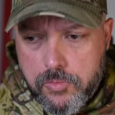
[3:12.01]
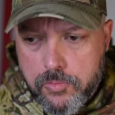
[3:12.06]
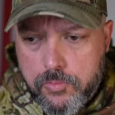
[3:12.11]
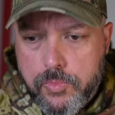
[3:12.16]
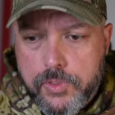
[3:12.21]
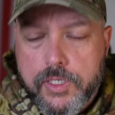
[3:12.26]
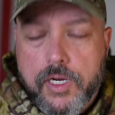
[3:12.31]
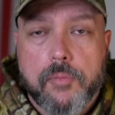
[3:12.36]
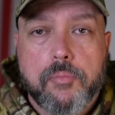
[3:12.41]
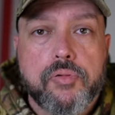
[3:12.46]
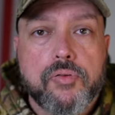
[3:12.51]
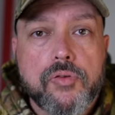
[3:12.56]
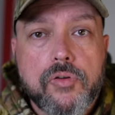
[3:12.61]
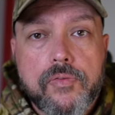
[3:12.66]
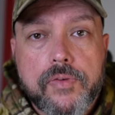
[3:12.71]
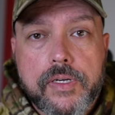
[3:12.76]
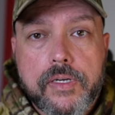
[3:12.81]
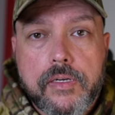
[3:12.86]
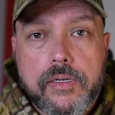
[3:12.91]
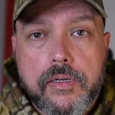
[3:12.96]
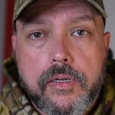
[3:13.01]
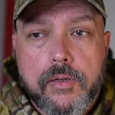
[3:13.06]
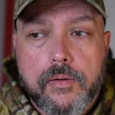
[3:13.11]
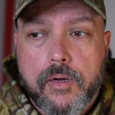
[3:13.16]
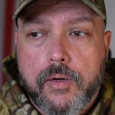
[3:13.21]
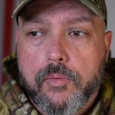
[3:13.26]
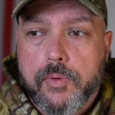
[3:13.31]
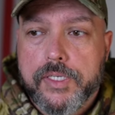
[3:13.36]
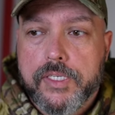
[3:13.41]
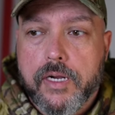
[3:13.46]
which are proven,
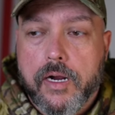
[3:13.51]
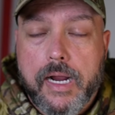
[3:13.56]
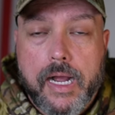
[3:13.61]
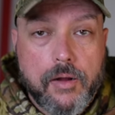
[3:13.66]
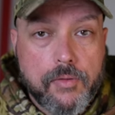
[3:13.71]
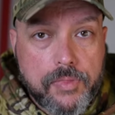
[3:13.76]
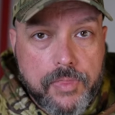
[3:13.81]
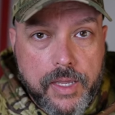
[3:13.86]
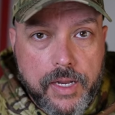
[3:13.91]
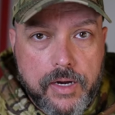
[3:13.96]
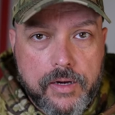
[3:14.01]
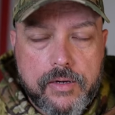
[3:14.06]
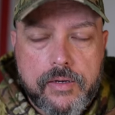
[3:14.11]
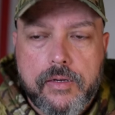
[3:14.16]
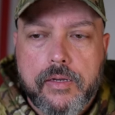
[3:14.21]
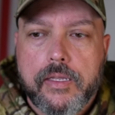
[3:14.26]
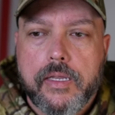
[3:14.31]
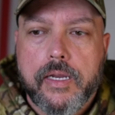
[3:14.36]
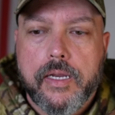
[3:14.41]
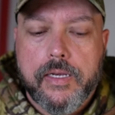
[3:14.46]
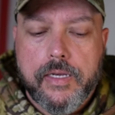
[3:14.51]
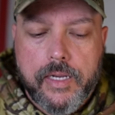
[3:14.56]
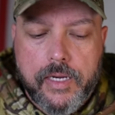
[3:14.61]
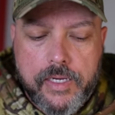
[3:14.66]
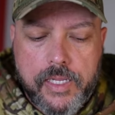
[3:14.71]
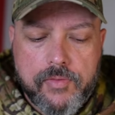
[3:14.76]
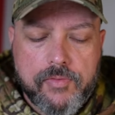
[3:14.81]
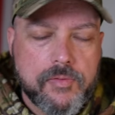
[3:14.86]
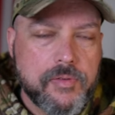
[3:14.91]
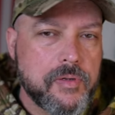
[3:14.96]
uh, which are out there, and, and
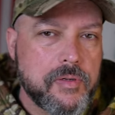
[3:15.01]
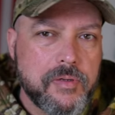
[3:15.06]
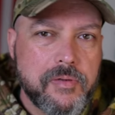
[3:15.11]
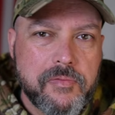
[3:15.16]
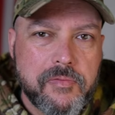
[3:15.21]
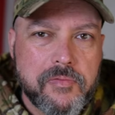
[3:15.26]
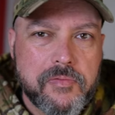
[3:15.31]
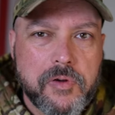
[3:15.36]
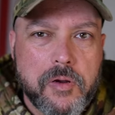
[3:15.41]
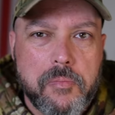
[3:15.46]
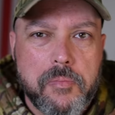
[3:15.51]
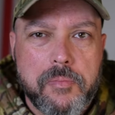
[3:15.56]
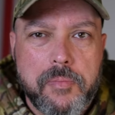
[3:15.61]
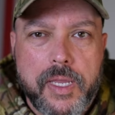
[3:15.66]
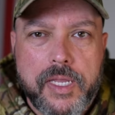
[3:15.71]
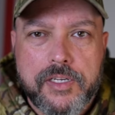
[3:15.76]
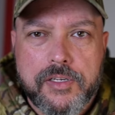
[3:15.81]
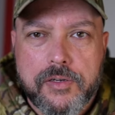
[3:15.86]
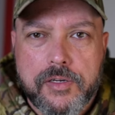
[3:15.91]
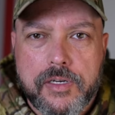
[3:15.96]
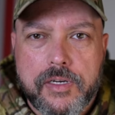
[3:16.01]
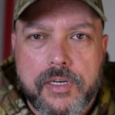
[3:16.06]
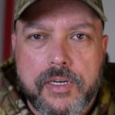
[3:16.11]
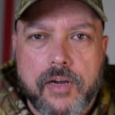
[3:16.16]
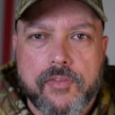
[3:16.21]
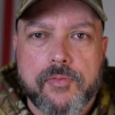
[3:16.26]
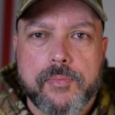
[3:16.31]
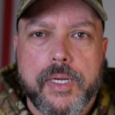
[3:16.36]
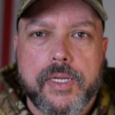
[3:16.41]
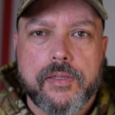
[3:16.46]
even from major
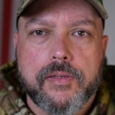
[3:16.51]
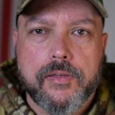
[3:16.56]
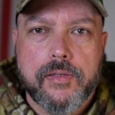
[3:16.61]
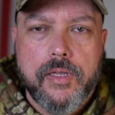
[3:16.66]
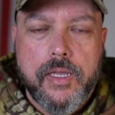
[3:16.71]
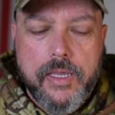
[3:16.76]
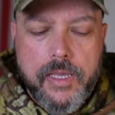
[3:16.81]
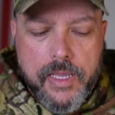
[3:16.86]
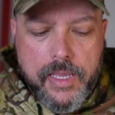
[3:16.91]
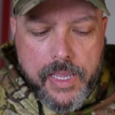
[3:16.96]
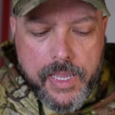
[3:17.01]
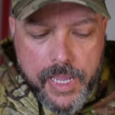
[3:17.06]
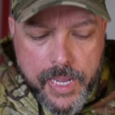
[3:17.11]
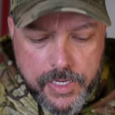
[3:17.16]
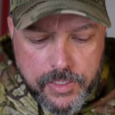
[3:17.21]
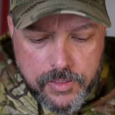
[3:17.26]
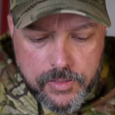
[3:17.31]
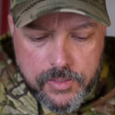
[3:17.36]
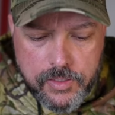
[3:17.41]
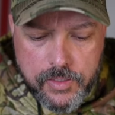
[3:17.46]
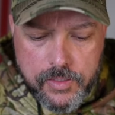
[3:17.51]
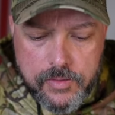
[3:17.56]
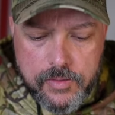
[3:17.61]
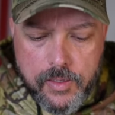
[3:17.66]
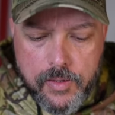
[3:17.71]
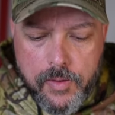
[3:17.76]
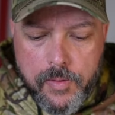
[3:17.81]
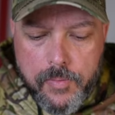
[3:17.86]
governmental agencies,